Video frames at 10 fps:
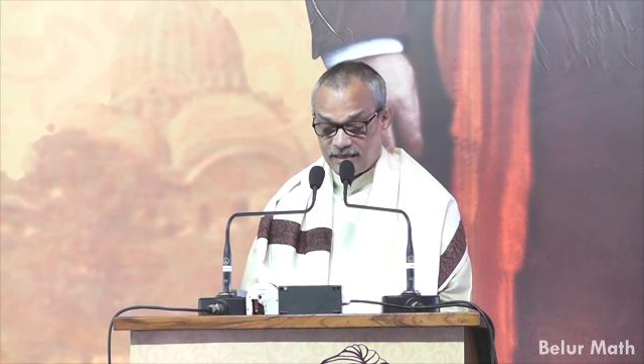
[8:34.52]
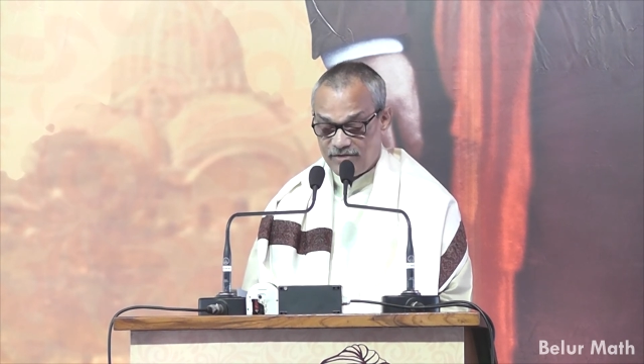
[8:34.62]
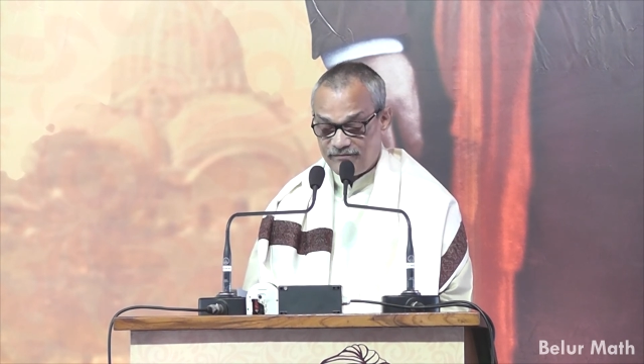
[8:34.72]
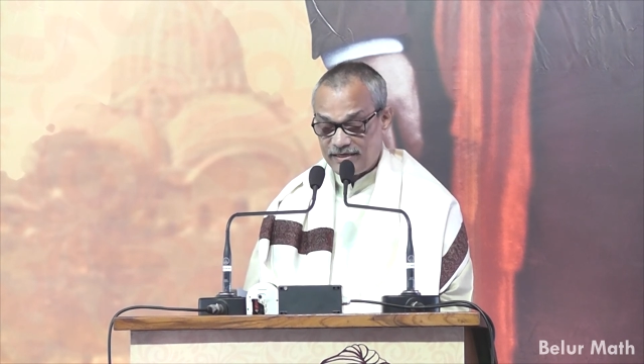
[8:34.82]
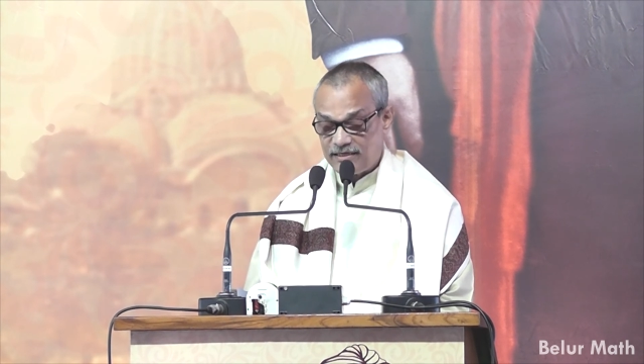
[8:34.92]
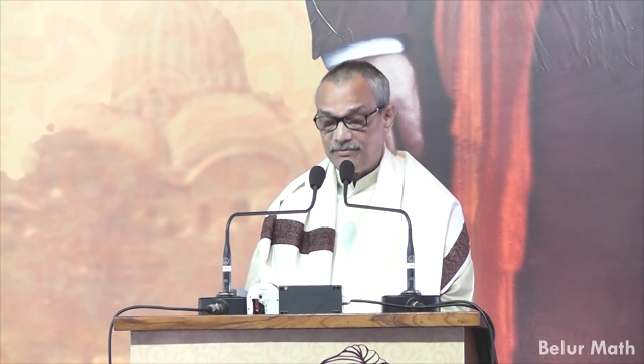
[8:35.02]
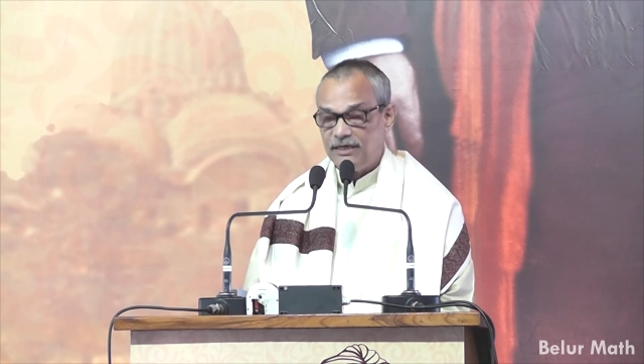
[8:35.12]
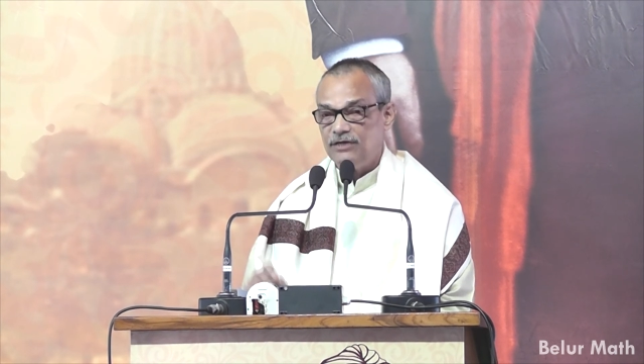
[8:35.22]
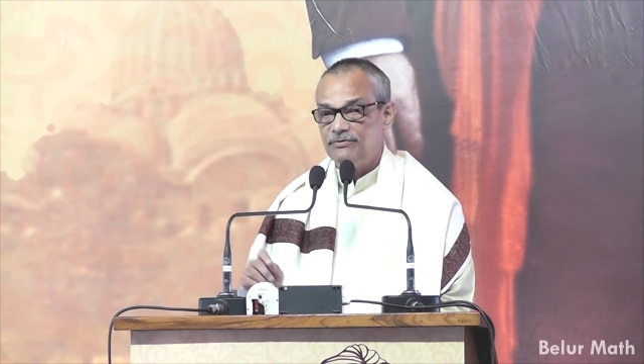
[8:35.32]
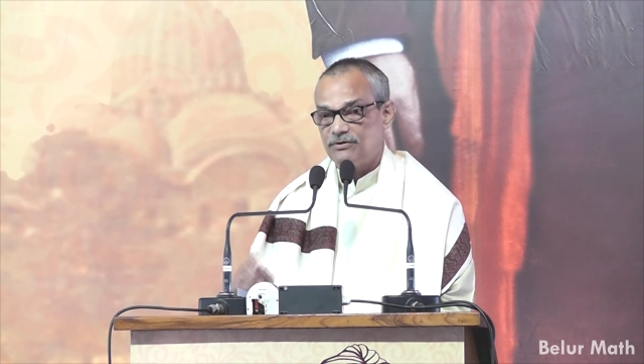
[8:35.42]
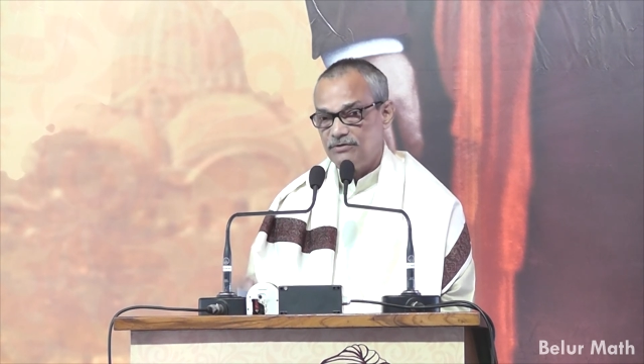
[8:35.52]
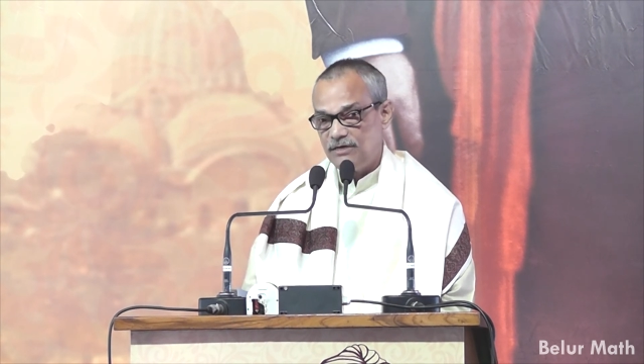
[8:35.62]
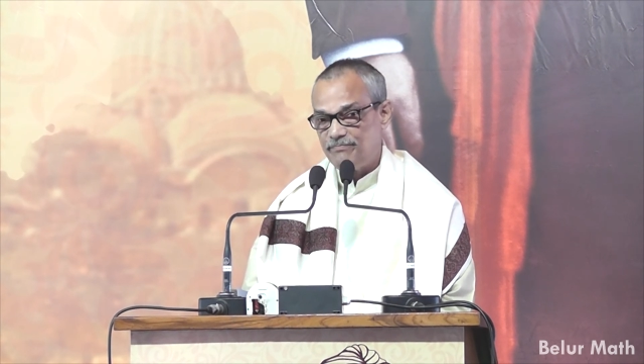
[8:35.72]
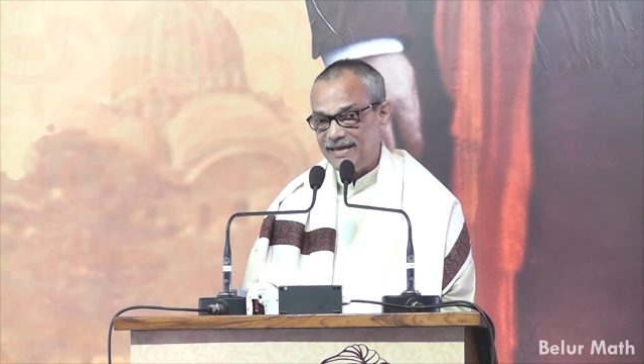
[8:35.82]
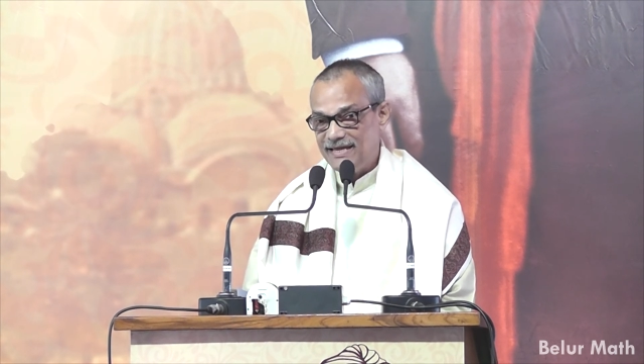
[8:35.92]
effectively you are
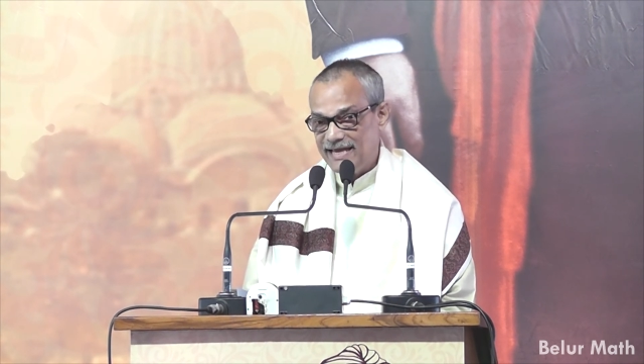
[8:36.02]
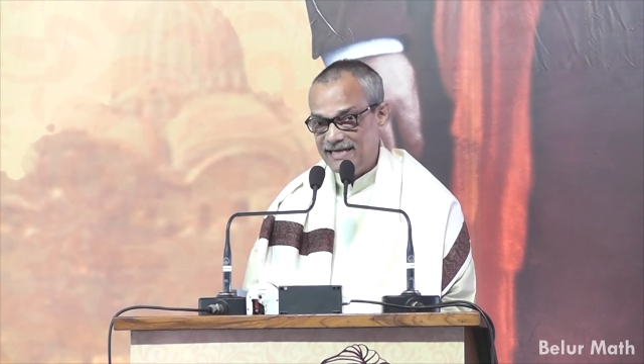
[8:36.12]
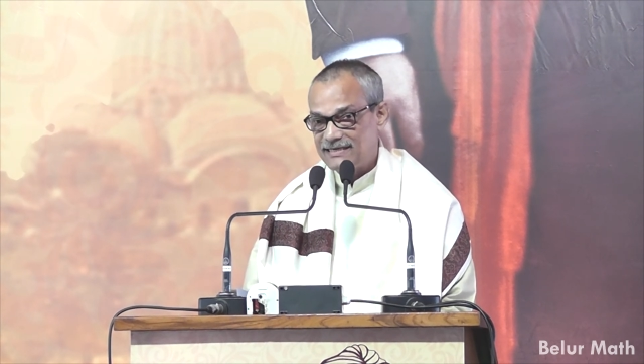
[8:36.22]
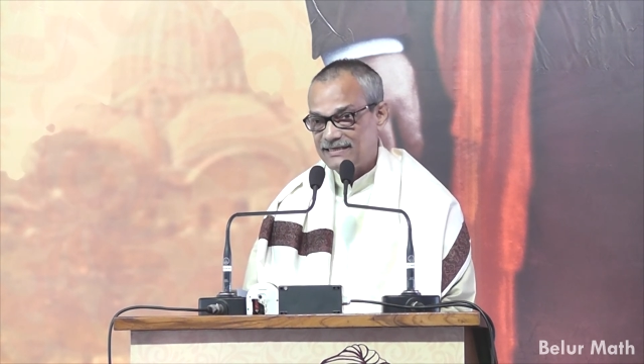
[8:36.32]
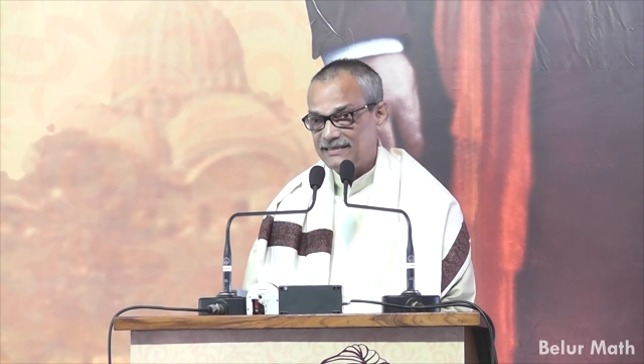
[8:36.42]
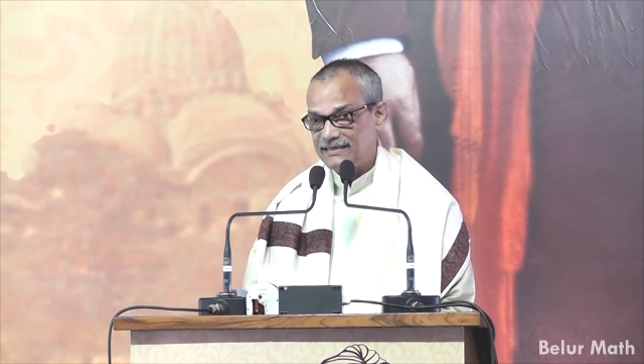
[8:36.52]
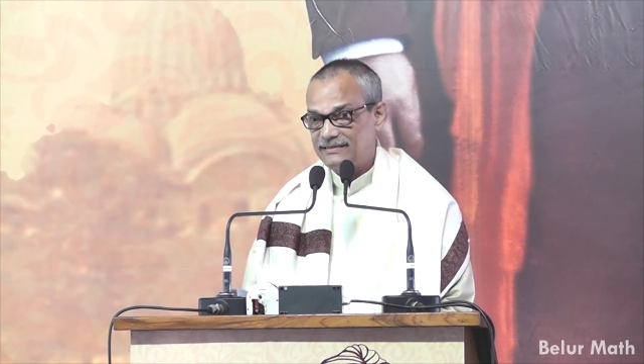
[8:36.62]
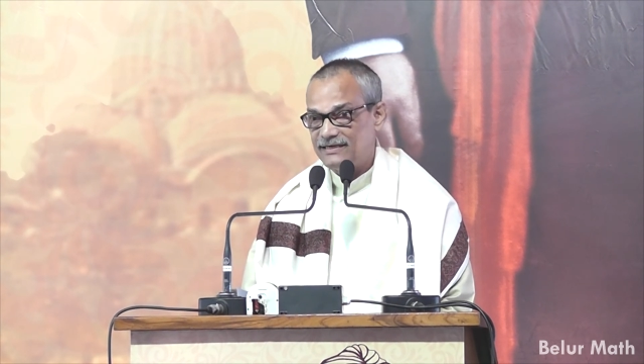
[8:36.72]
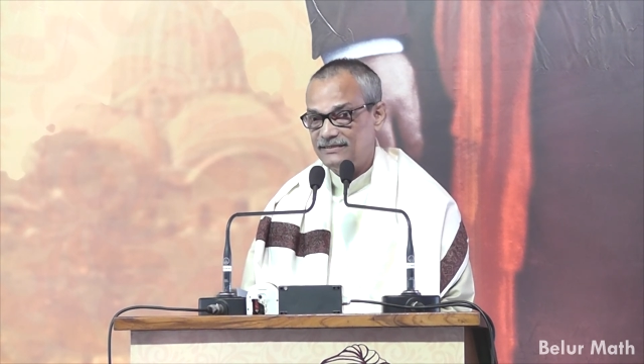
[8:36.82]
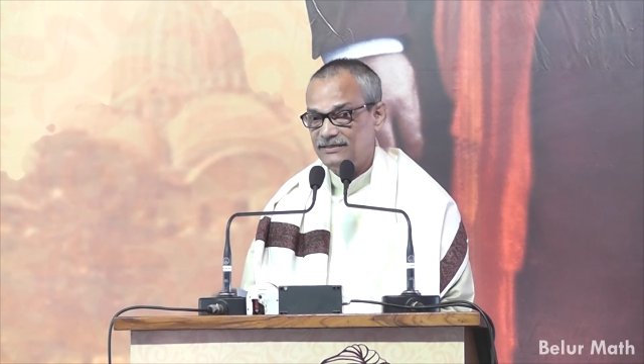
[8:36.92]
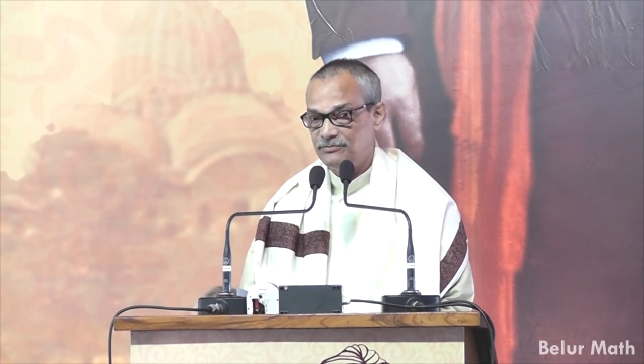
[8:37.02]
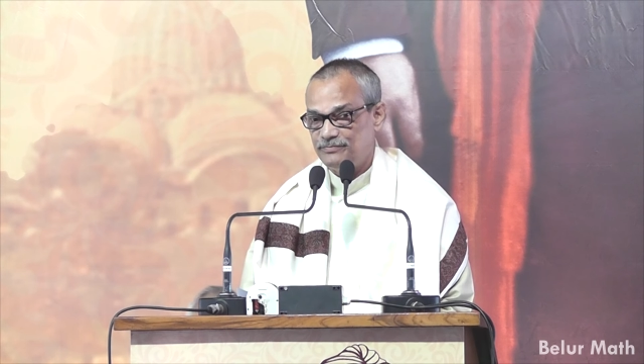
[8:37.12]
only paying 830